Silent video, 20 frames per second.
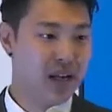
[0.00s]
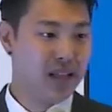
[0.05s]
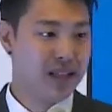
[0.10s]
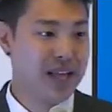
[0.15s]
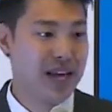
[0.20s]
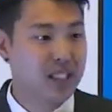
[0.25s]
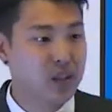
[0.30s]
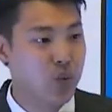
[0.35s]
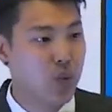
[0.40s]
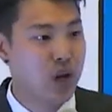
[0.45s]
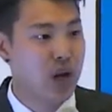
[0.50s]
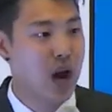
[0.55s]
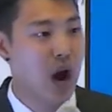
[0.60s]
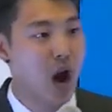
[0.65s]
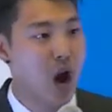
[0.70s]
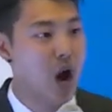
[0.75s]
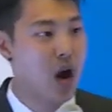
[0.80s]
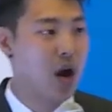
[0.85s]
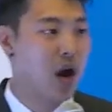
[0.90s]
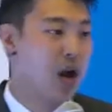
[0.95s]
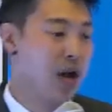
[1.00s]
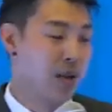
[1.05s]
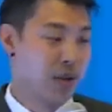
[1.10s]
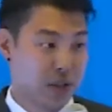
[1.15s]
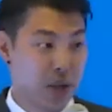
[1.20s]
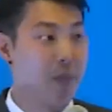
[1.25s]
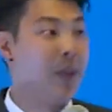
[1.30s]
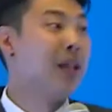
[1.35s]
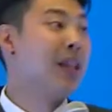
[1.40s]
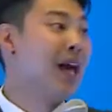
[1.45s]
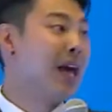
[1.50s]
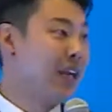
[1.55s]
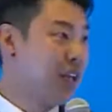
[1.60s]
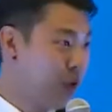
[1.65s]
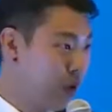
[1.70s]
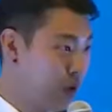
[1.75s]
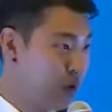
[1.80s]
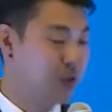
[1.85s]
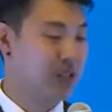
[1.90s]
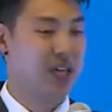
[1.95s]
That's what our the
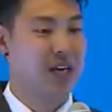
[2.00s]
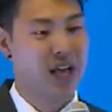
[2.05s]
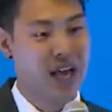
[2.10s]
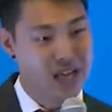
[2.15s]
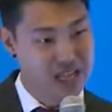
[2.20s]
millennials and